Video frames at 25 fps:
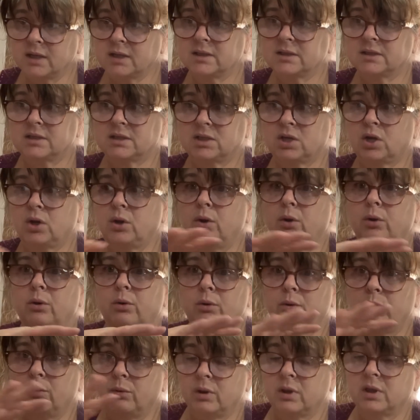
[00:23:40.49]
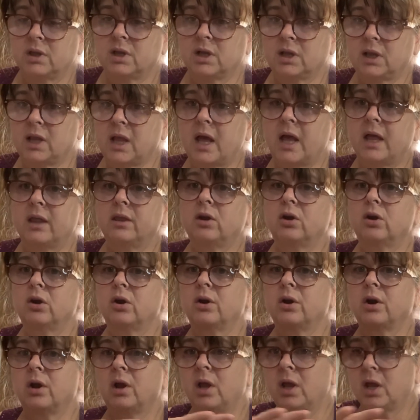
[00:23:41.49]
to the
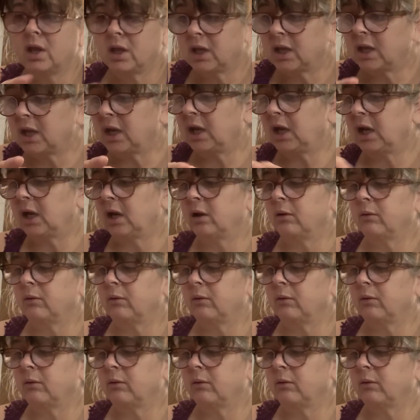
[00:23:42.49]
leather, getting